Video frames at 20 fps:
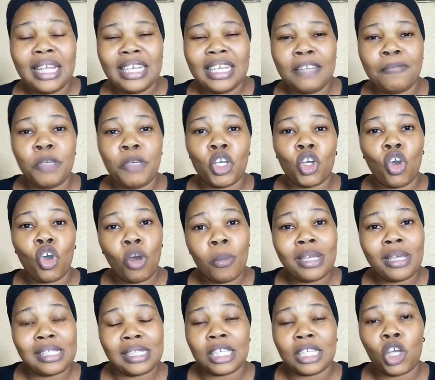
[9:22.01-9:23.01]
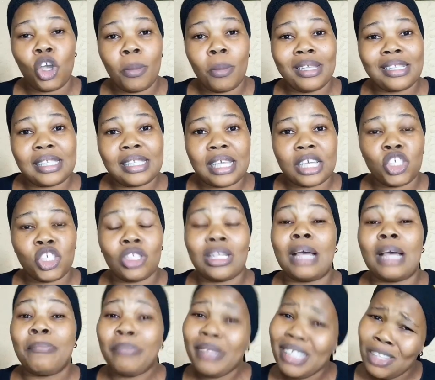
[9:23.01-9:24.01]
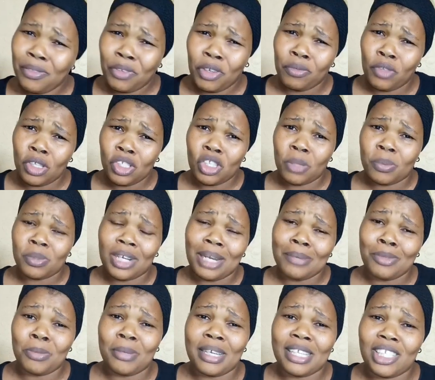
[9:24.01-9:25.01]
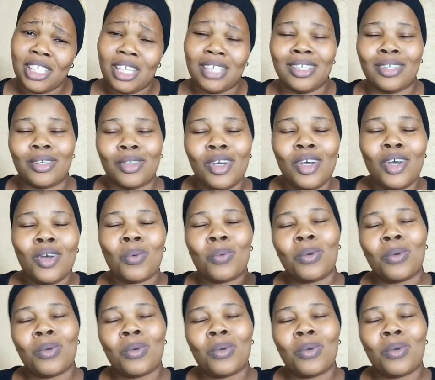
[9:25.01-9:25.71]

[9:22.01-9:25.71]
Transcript: leave me a comment in the comment section, and please, if you have not subscribed to my channel,